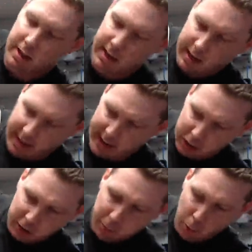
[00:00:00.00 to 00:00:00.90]

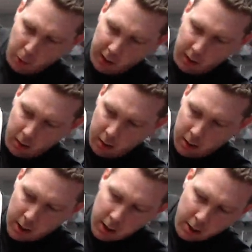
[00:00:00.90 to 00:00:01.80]
connection point
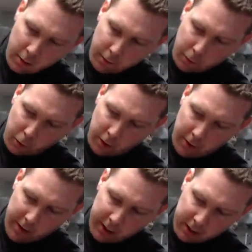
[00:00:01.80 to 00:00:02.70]
for
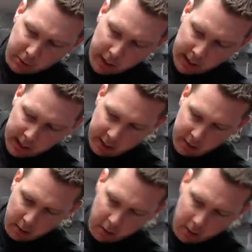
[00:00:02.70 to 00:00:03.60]
this right here
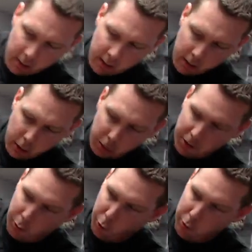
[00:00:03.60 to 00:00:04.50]
goes
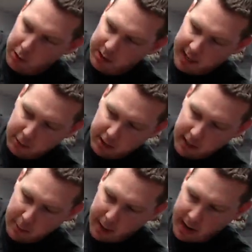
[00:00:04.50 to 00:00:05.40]
through this outside
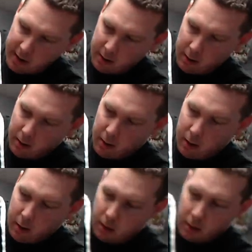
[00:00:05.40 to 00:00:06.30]
pad.
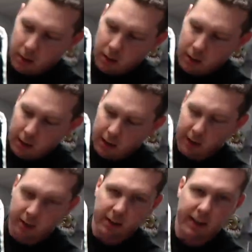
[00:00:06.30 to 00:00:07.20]
And
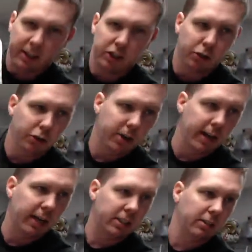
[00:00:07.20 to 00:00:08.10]
then like I showed you
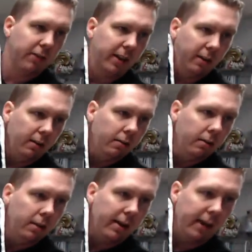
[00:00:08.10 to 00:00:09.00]
guys, if I can
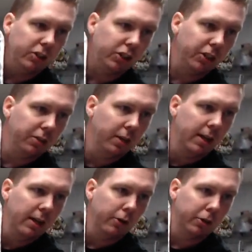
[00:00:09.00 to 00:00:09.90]
kind of show you,
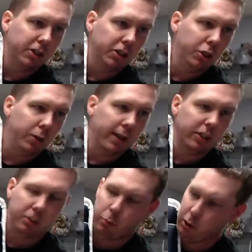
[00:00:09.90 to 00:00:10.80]
there's the two
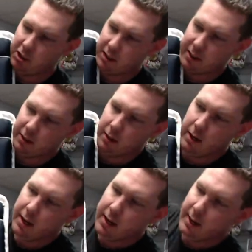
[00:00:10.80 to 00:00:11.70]
connection points in there.
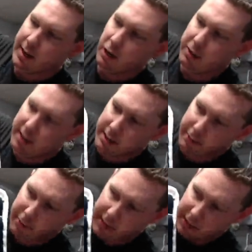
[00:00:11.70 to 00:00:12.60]
And on the
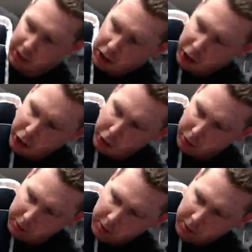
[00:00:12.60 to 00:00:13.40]
eFlex 2s,